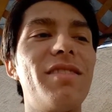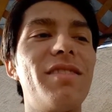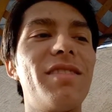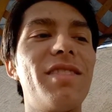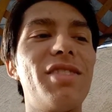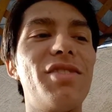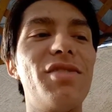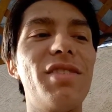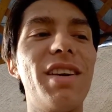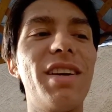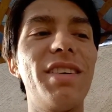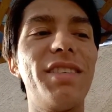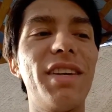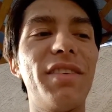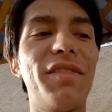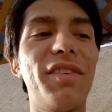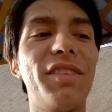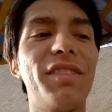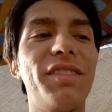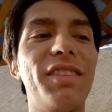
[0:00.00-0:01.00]
Did you guys
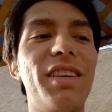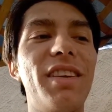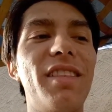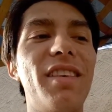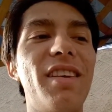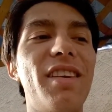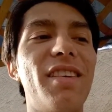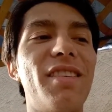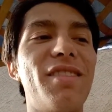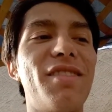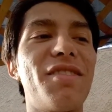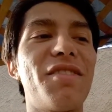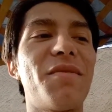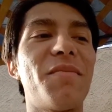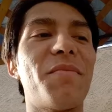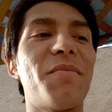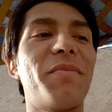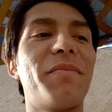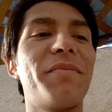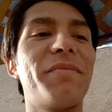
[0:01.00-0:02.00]
ever see
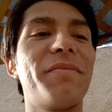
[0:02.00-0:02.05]
that